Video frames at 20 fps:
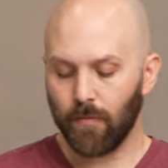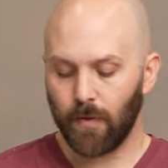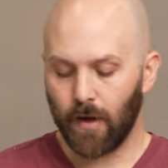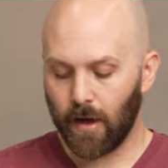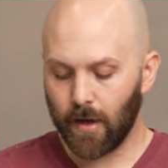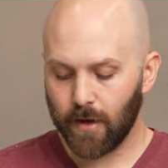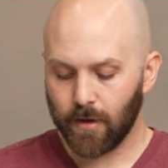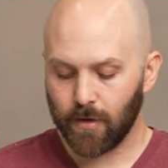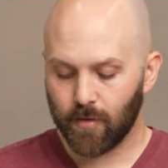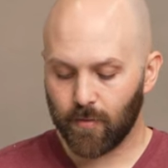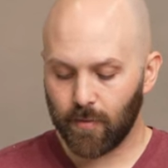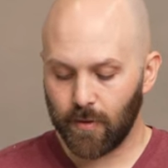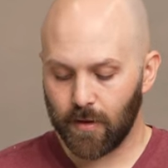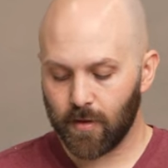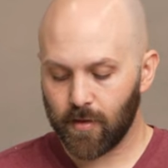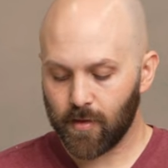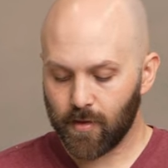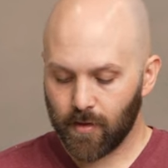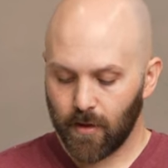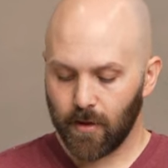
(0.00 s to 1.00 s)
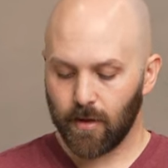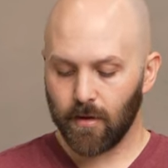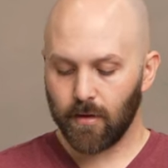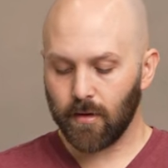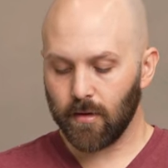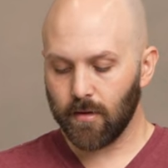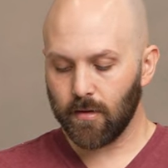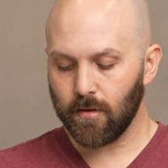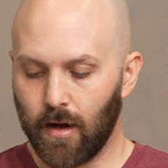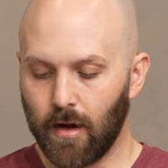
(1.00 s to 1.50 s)
the high-speed sync
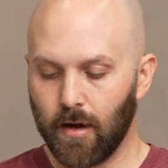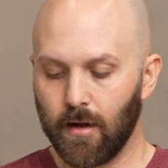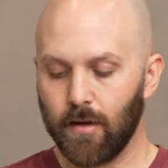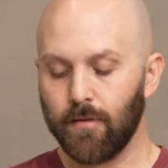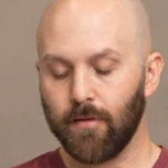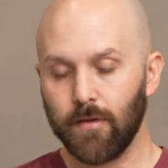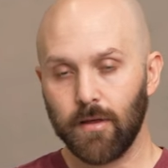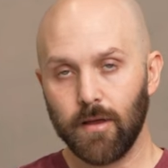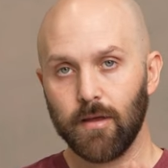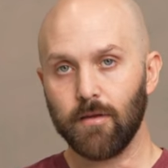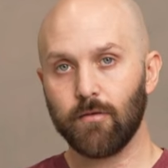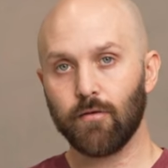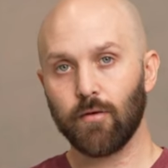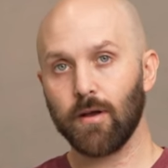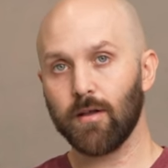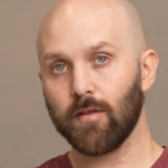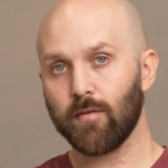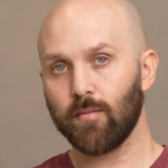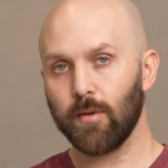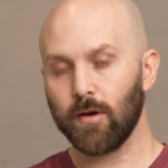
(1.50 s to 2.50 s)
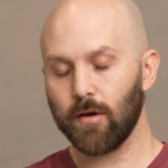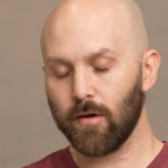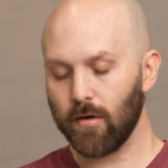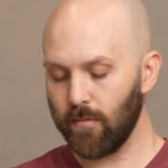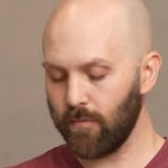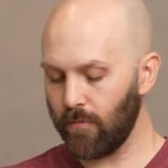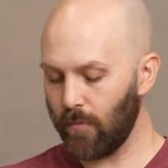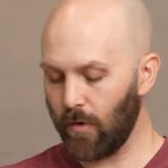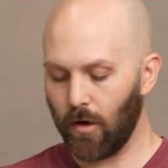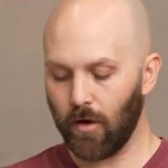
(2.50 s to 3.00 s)
on the
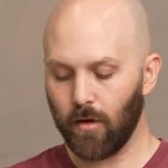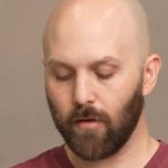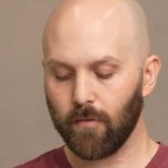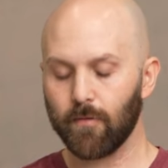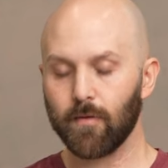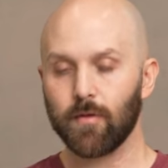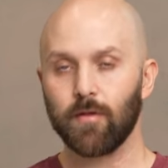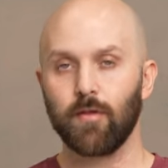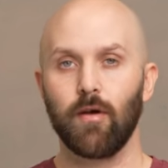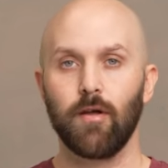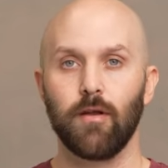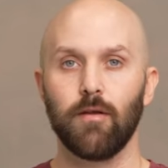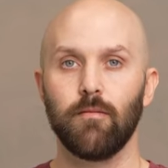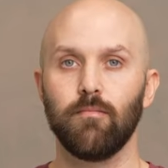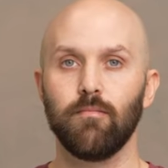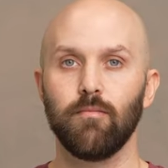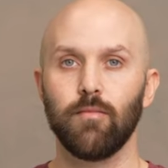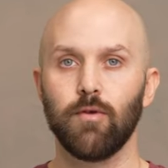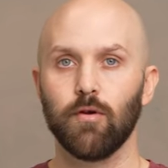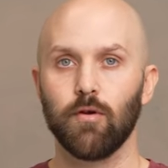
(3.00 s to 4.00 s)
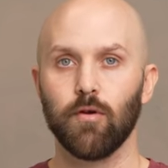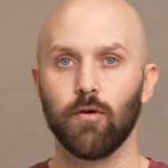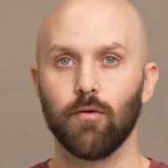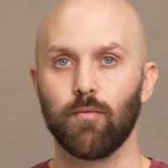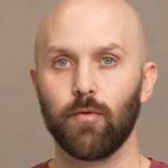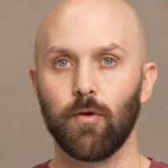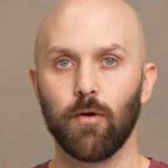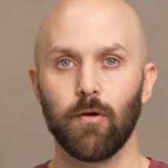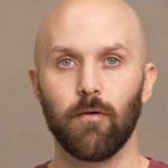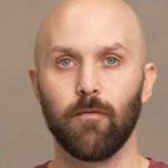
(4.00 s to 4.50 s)
transmitter, all of a sudden your
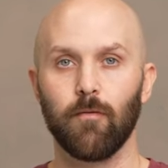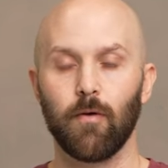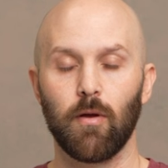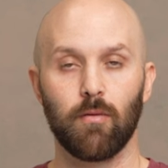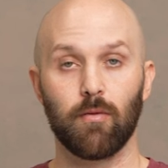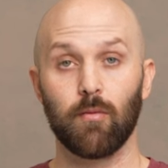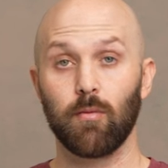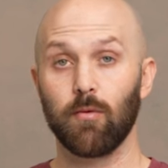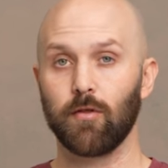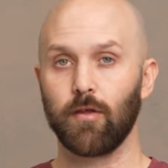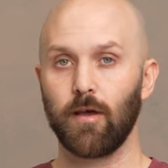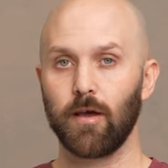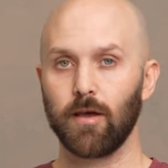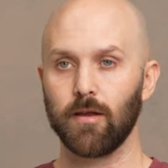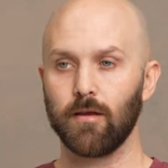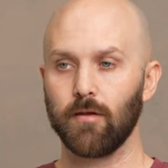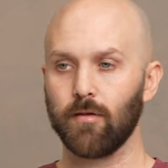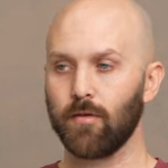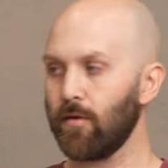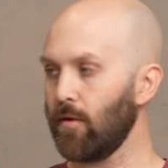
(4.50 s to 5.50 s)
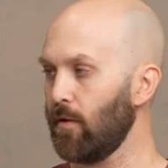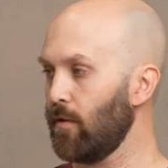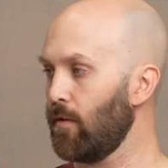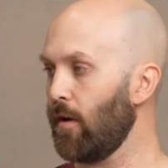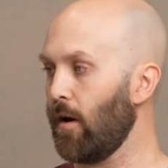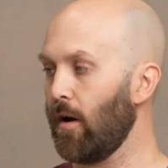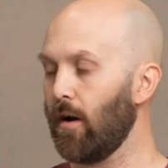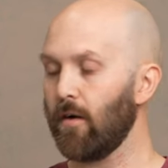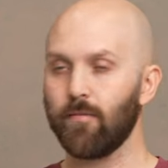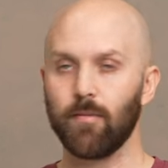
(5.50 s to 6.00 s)
30 frames per second is turned
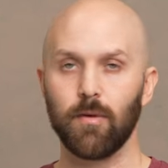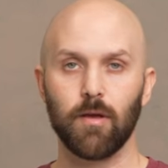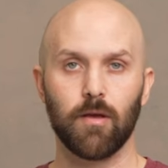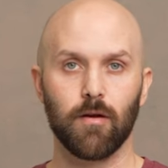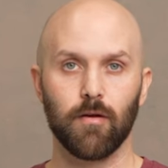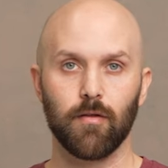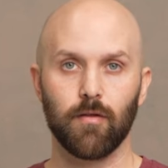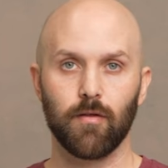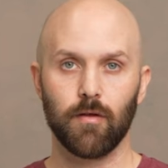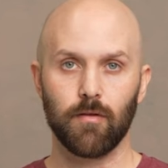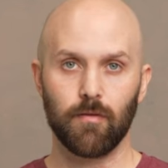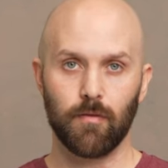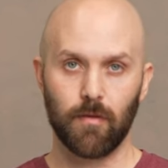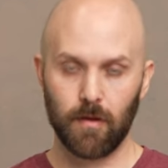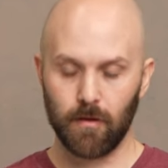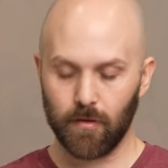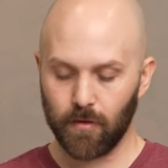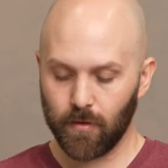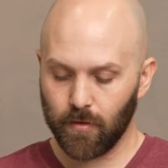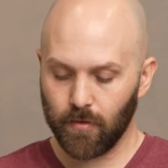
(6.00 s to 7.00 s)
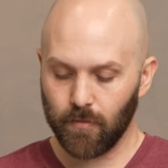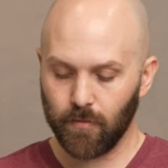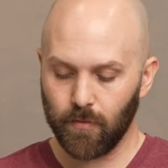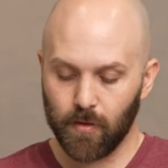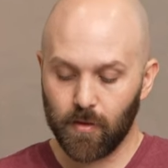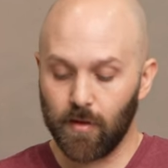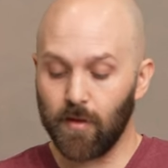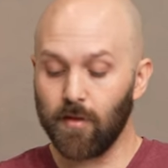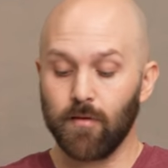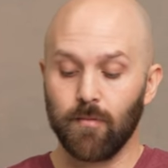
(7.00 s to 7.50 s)
off because it thinks, the
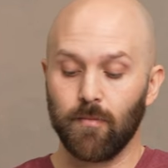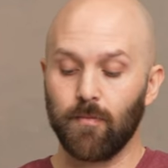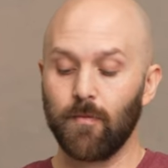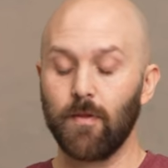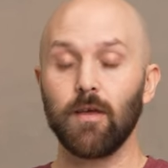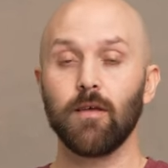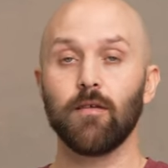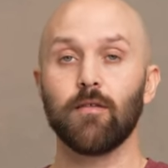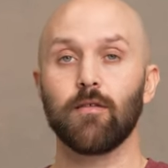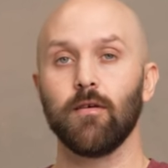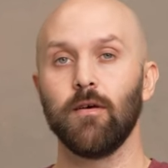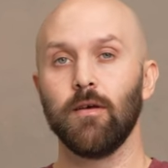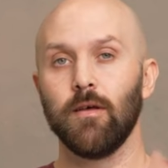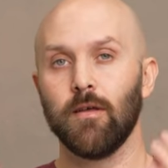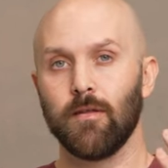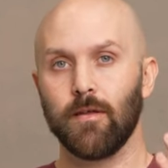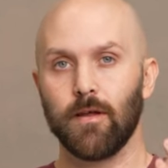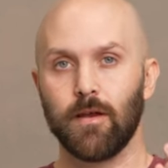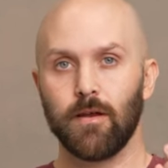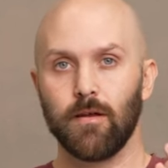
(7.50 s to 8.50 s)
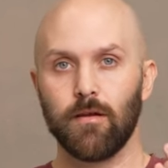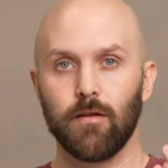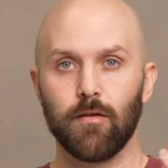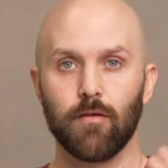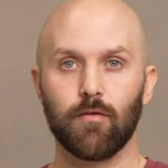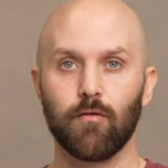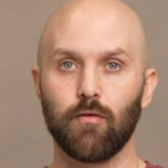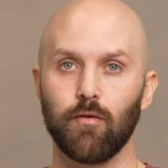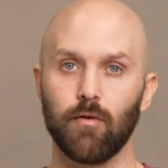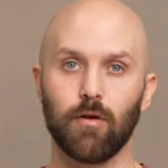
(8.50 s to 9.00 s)
system thinks that it
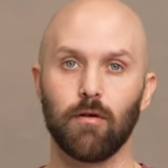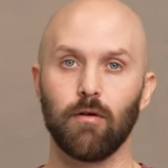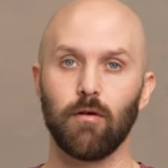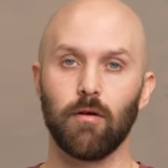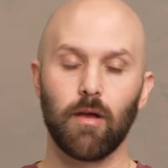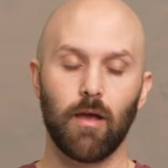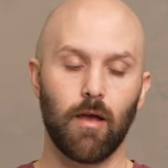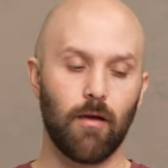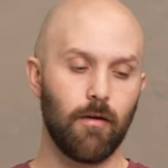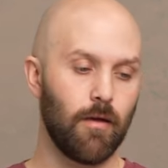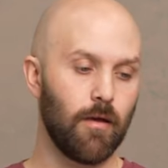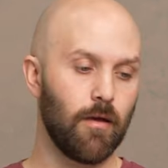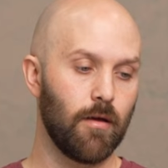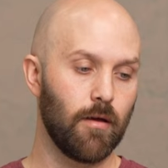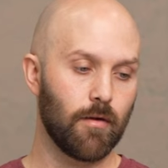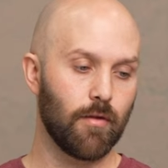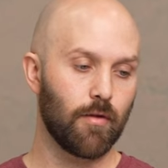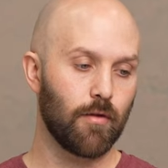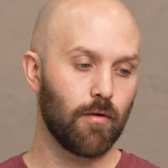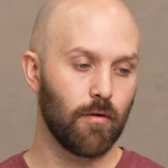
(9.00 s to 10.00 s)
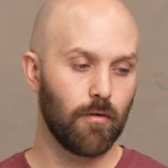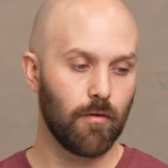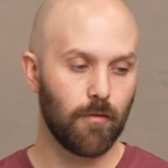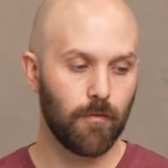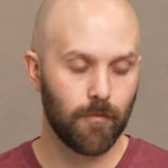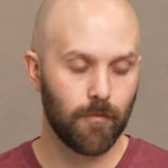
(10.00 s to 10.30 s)
is triggering a external